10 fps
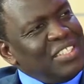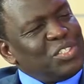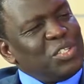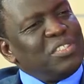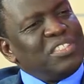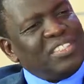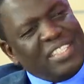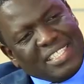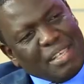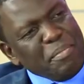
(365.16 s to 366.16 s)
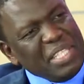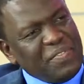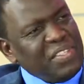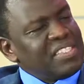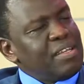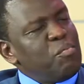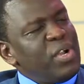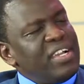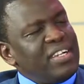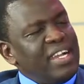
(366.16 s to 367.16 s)
So there's a misfit
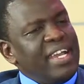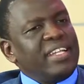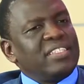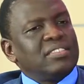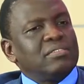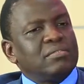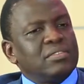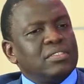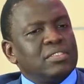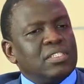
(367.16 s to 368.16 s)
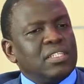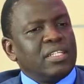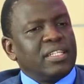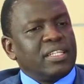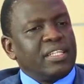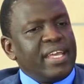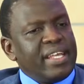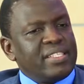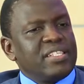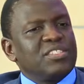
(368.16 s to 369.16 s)
somewhere, and the
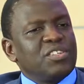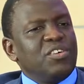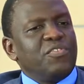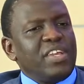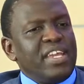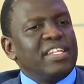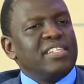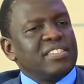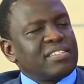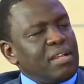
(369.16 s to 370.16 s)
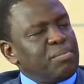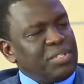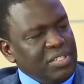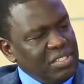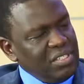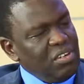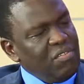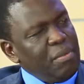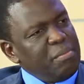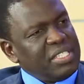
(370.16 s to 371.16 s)
essence of any disruption
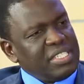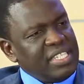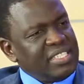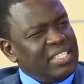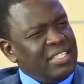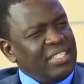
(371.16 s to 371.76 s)
of a business